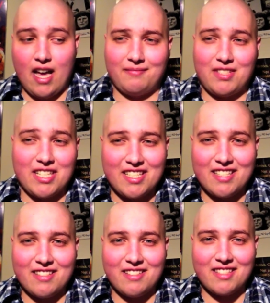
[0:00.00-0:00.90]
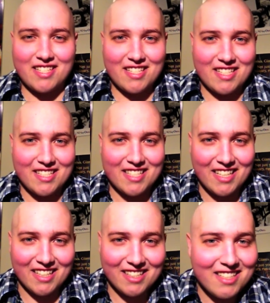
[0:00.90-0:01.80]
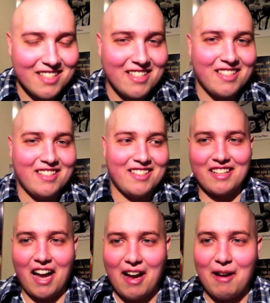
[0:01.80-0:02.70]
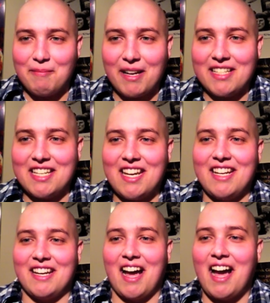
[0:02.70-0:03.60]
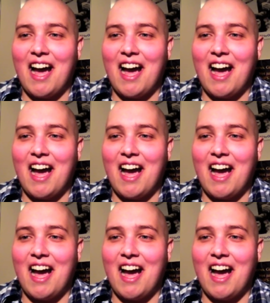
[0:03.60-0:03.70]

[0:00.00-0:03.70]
She's 6. I'm 19.